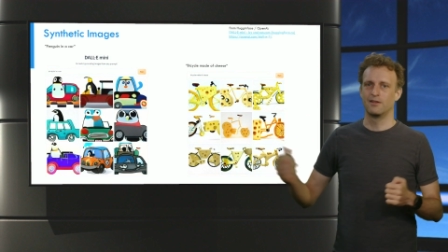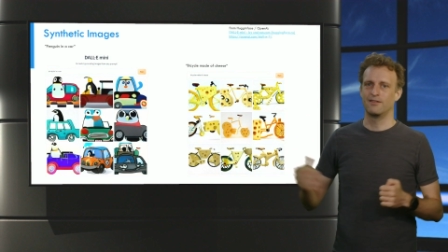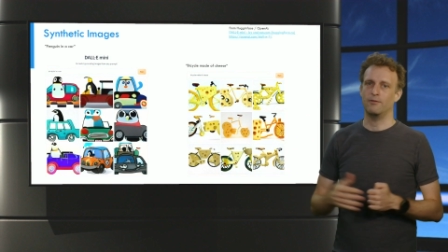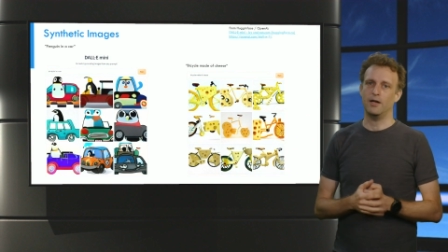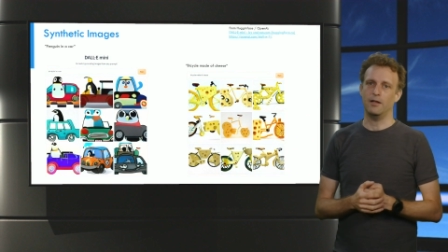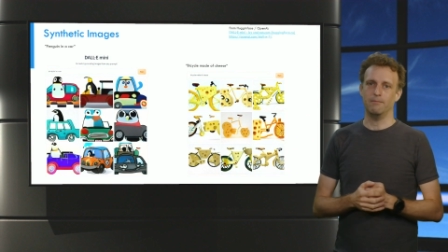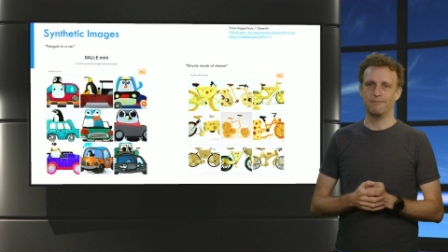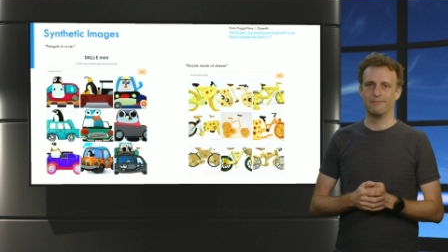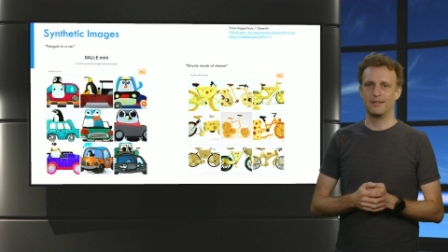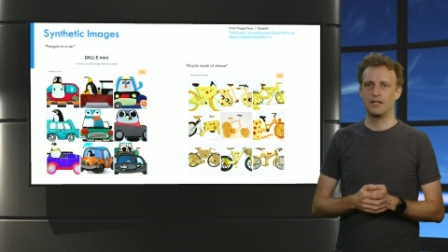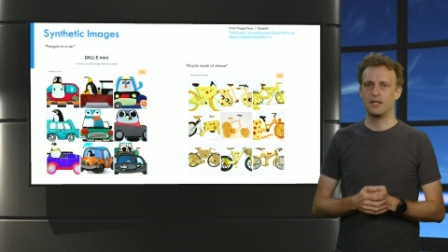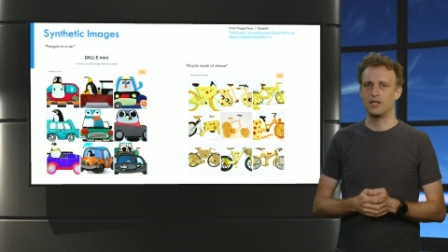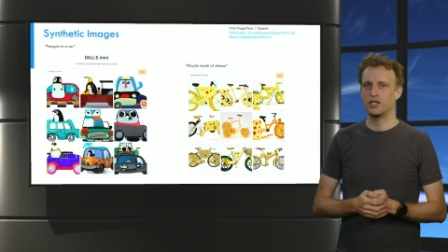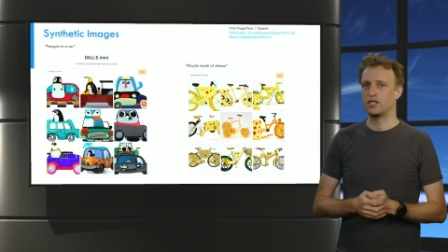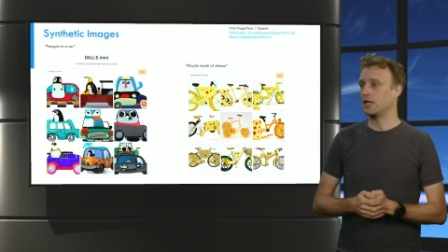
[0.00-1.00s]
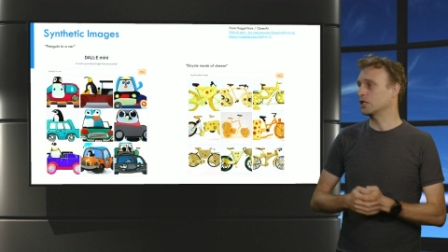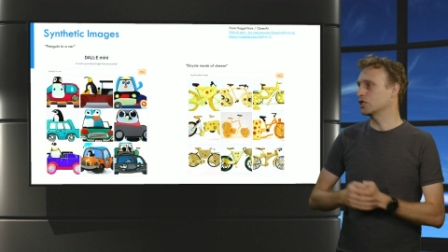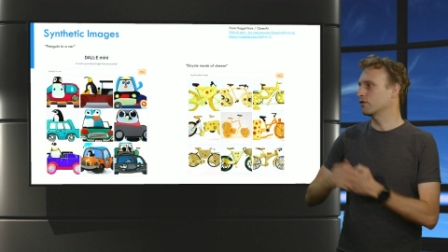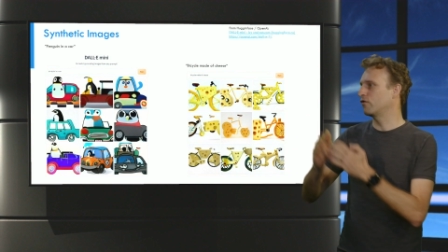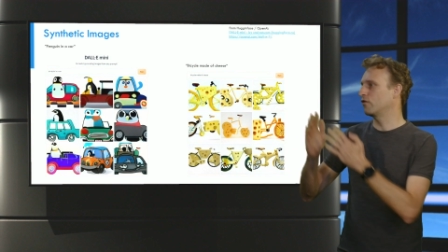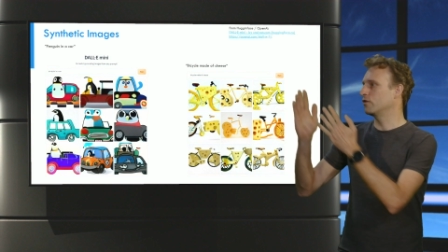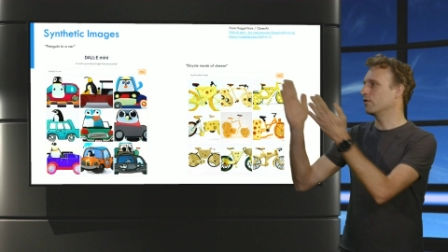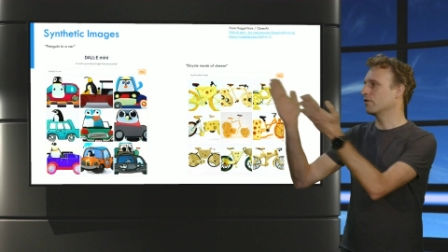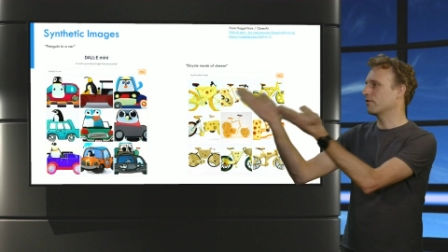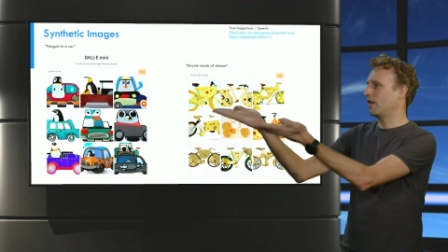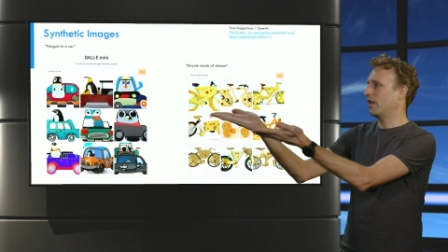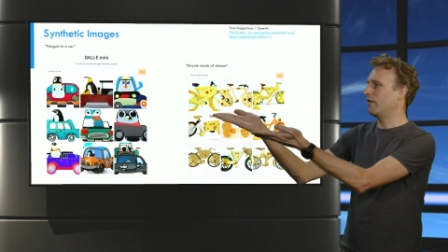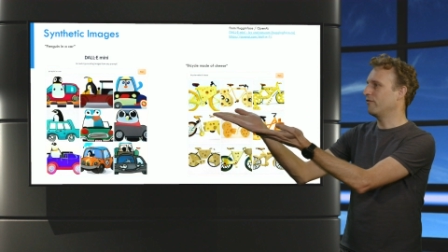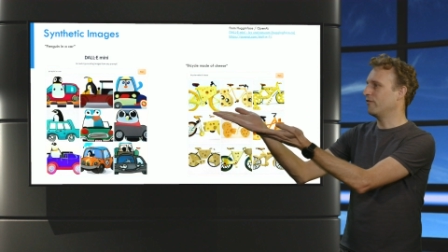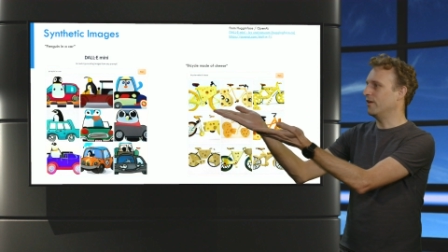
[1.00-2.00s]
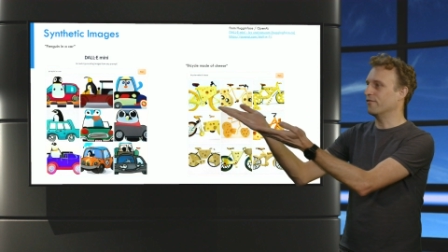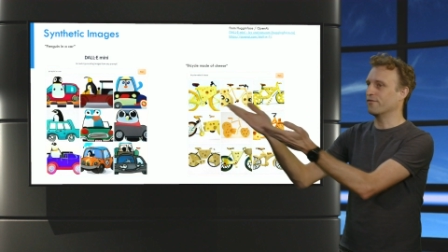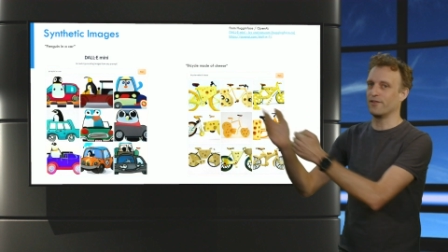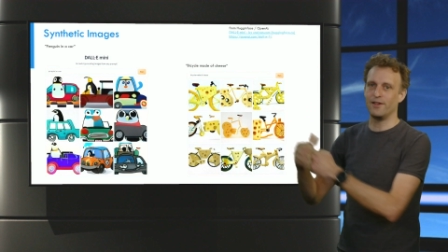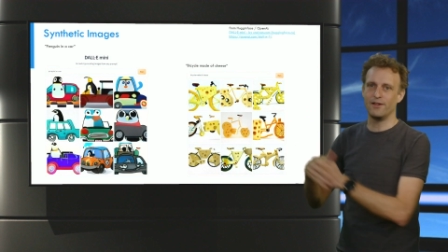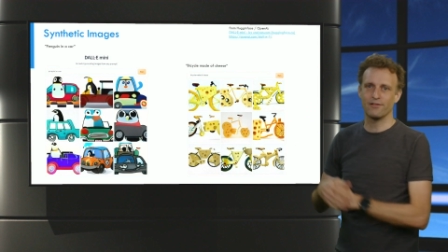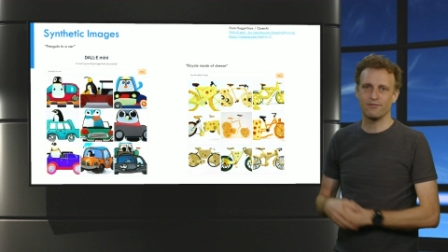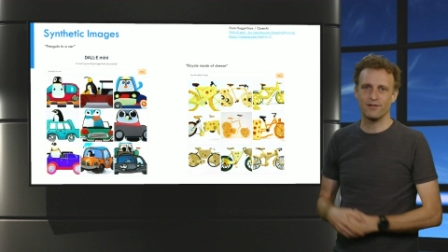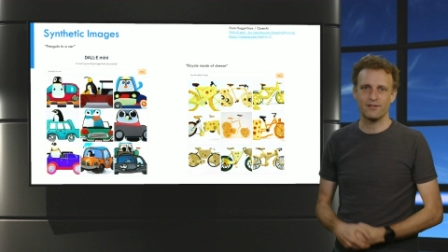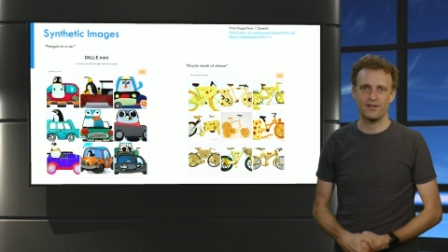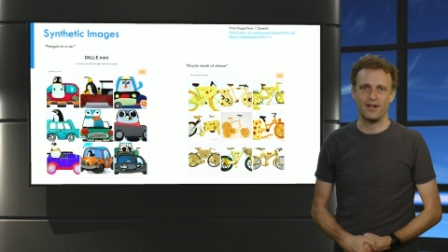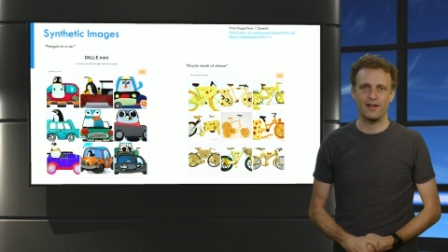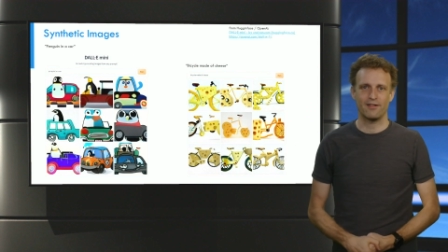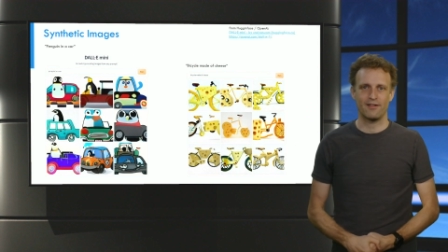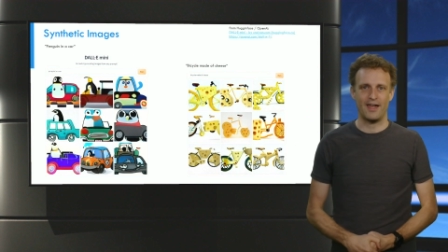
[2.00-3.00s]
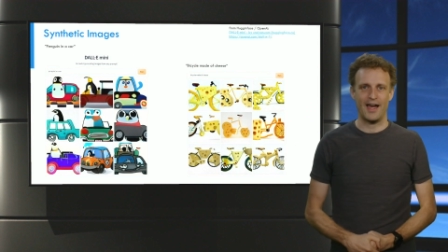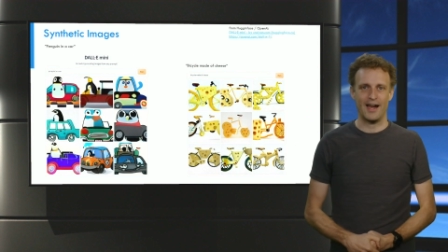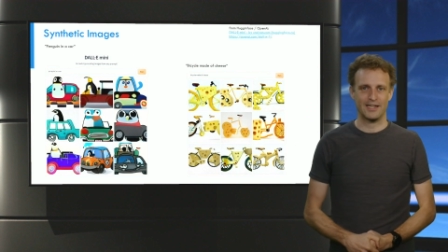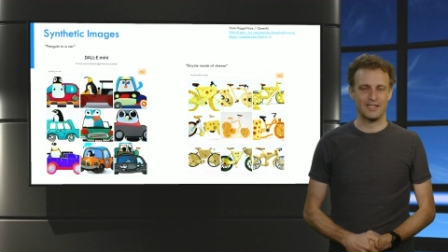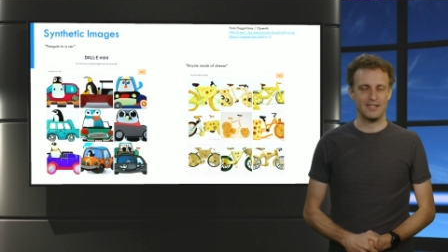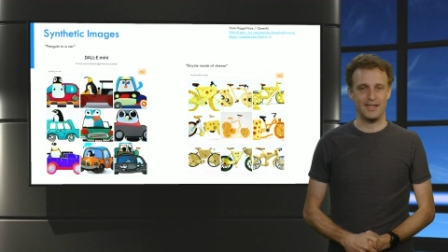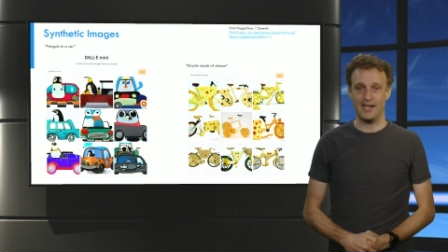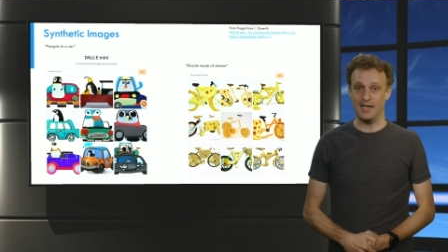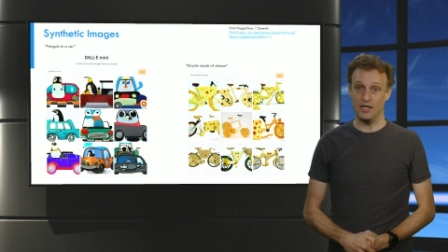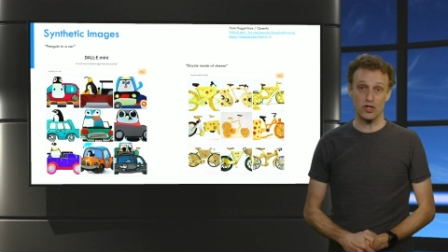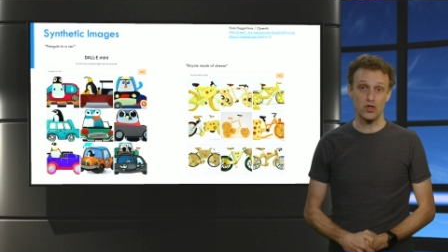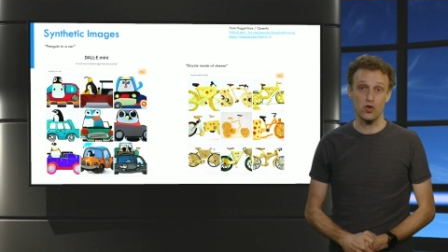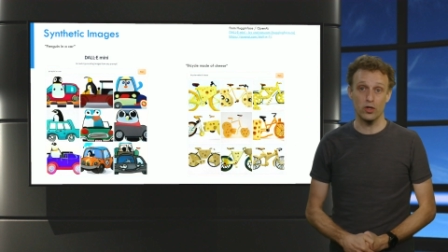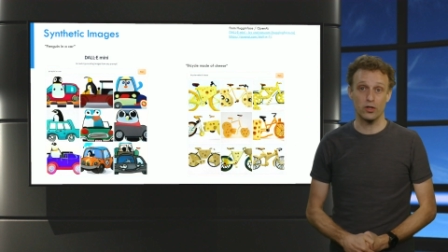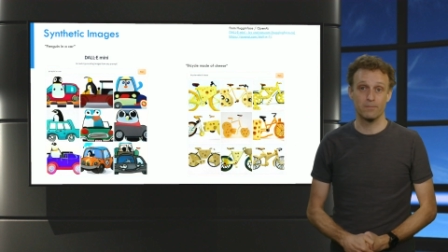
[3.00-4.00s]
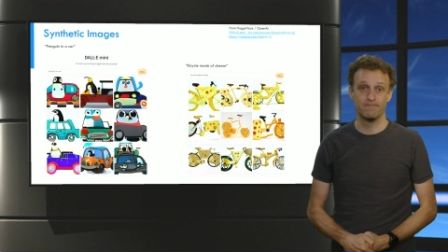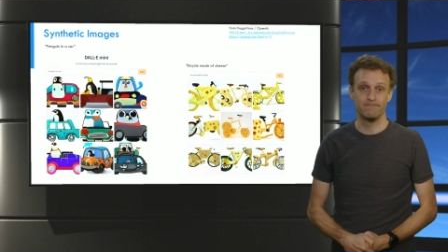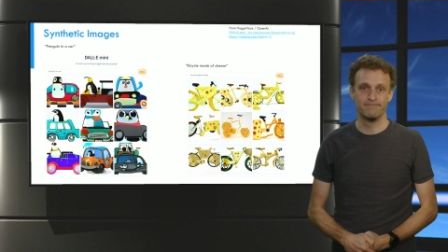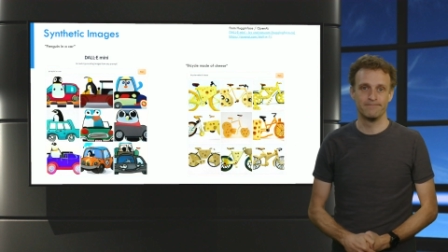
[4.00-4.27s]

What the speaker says: Well, judge for yourself if these results are actually any good.